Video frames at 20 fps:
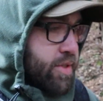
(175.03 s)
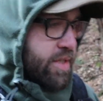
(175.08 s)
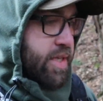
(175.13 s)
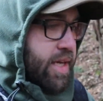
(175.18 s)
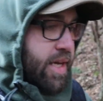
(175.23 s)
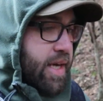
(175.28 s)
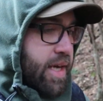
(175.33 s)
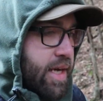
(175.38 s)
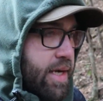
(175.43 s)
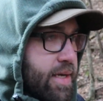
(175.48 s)

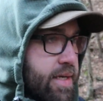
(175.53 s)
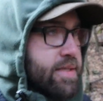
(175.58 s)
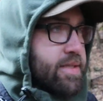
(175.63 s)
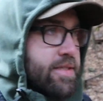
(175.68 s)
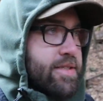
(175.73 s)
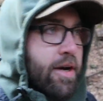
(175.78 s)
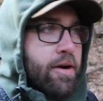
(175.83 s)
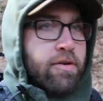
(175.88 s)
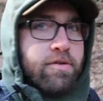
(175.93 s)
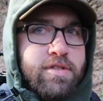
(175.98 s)
see
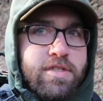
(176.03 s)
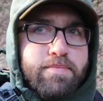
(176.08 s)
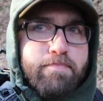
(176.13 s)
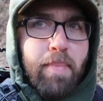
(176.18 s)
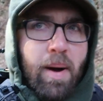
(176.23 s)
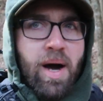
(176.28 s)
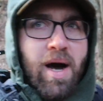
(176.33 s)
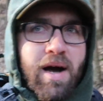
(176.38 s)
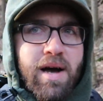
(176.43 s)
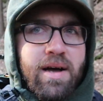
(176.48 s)
Soanes
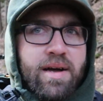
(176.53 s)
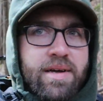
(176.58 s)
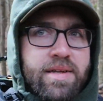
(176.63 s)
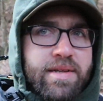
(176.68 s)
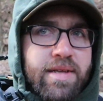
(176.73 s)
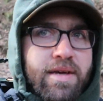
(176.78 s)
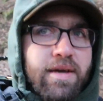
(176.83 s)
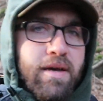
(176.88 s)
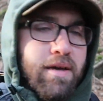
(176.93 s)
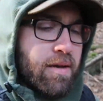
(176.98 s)

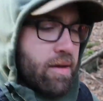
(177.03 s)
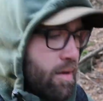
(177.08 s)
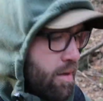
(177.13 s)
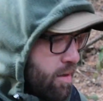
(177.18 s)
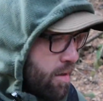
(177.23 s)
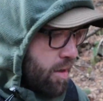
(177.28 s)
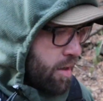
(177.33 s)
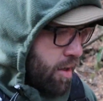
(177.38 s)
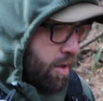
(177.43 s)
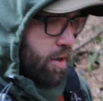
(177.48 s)
Pond.
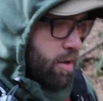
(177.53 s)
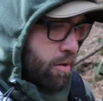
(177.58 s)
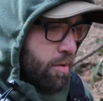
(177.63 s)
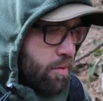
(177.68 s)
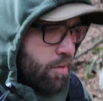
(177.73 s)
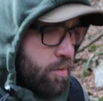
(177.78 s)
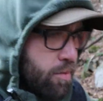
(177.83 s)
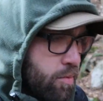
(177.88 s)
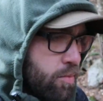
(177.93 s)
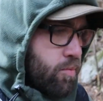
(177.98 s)

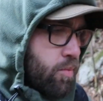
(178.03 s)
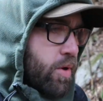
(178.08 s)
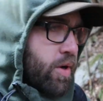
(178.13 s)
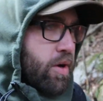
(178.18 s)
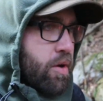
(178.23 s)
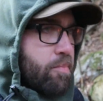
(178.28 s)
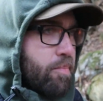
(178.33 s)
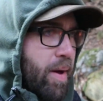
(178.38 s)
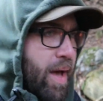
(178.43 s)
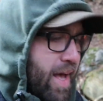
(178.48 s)

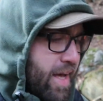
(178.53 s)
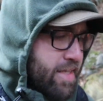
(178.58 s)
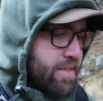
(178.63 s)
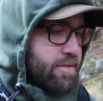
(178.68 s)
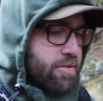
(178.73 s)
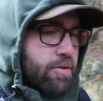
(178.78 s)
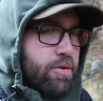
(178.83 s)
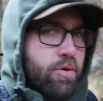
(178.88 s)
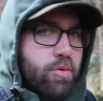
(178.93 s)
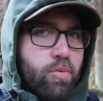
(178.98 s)
We'll pass
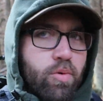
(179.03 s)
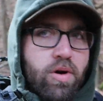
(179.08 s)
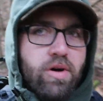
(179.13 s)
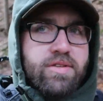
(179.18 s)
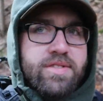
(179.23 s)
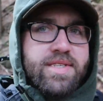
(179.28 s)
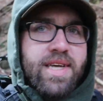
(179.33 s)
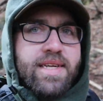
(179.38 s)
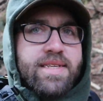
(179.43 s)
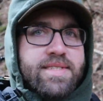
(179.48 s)
through
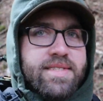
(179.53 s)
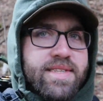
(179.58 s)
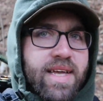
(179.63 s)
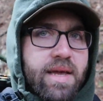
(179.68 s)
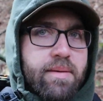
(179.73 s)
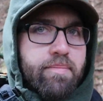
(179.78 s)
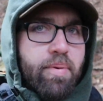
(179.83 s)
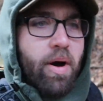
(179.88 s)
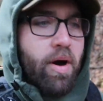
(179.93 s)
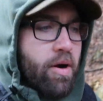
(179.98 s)
World's End
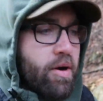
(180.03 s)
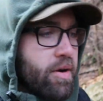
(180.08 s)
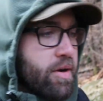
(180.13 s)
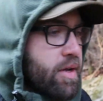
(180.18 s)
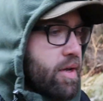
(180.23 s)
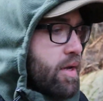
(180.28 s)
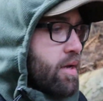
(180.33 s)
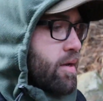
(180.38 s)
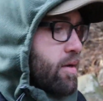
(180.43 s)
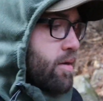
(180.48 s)
State
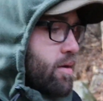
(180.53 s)
Park.